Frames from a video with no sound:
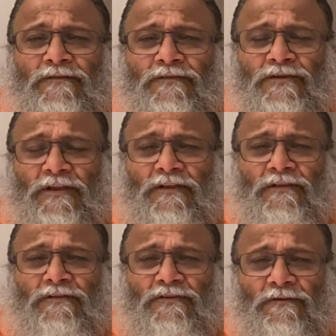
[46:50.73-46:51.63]

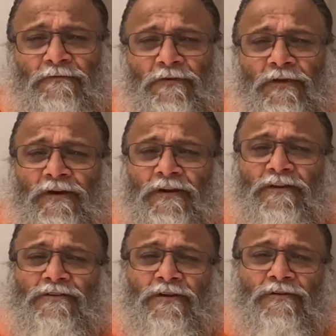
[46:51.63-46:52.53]
shift your
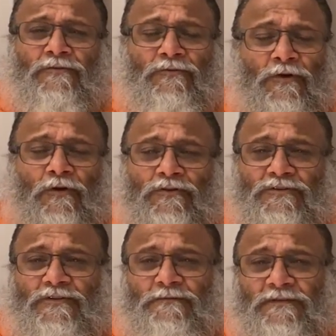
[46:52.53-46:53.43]
attention to the
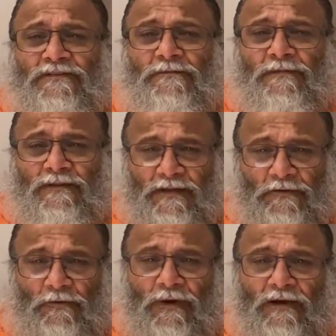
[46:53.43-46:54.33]
conscious principle
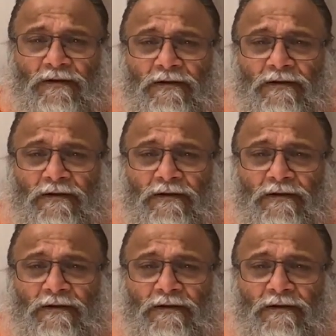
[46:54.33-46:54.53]
that you are.